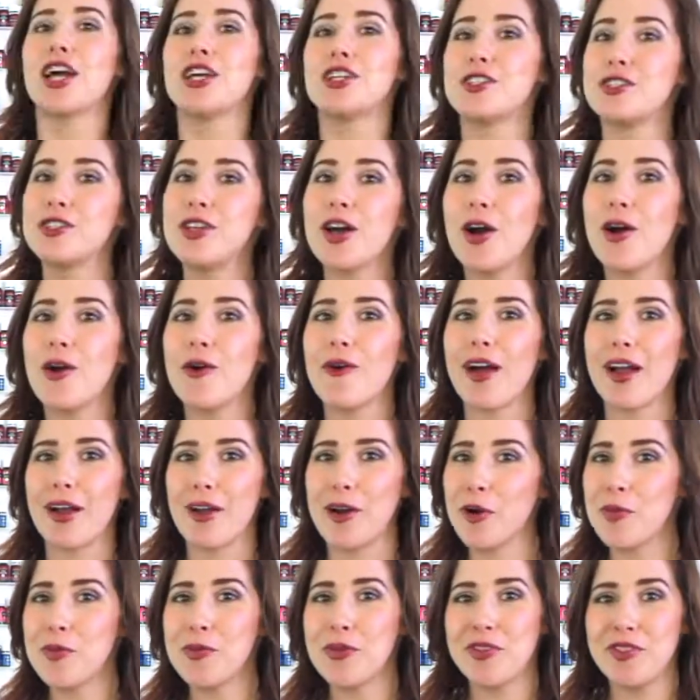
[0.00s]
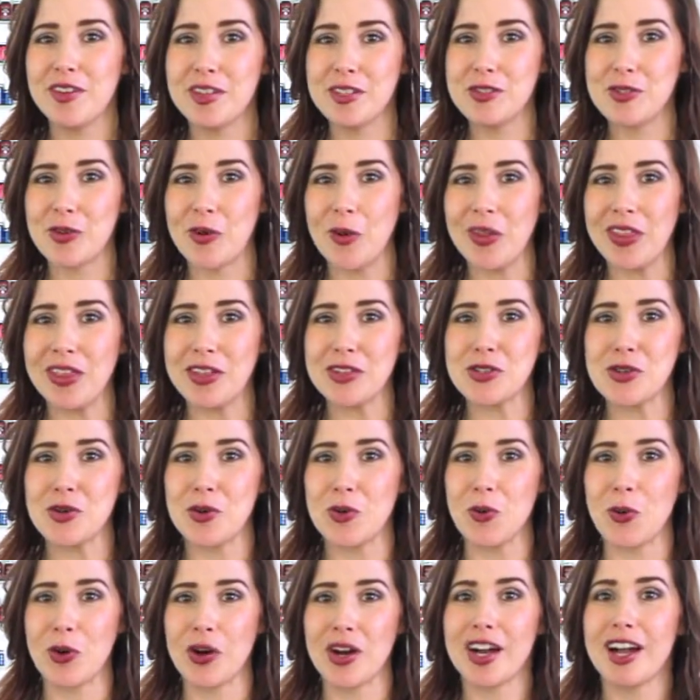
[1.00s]
So I hope you've enjoyed the
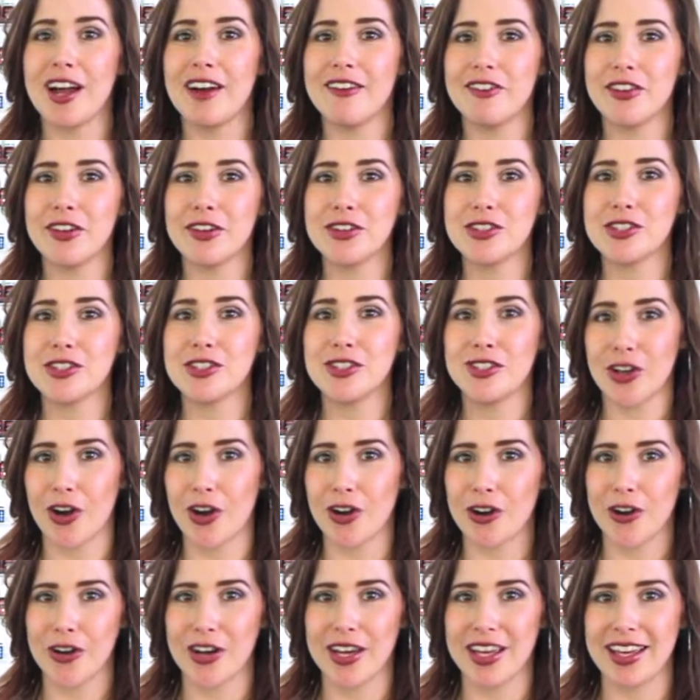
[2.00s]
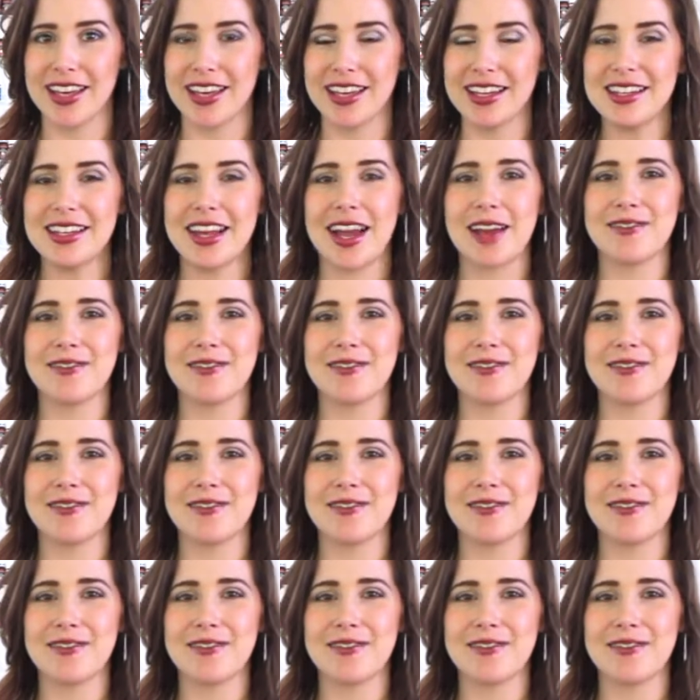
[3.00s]
tour of your starter kit.